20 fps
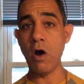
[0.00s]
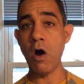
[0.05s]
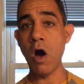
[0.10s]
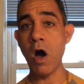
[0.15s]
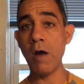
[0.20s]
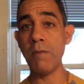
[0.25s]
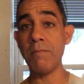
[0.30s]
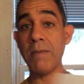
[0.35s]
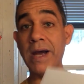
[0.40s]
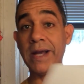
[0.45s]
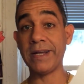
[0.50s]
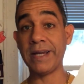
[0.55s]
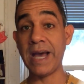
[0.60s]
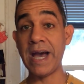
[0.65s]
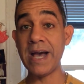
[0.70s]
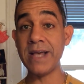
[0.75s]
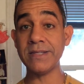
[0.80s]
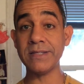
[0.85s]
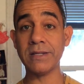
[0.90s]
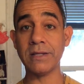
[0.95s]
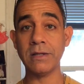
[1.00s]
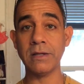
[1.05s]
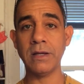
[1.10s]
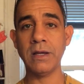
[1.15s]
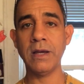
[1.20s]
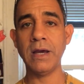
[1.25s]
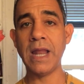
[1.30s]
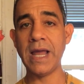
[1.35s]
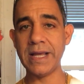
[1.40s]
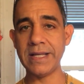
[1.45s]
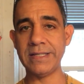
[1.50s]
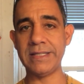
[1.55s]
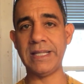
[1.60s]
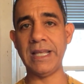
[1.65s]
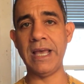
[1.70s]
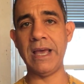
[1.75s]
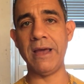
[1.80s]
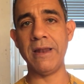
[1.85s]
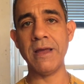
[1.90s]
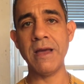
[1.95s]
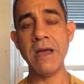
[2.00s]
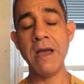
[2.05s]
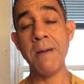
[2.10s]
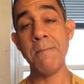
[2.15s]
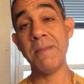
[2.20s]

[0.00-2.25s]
on my desk, I can see it.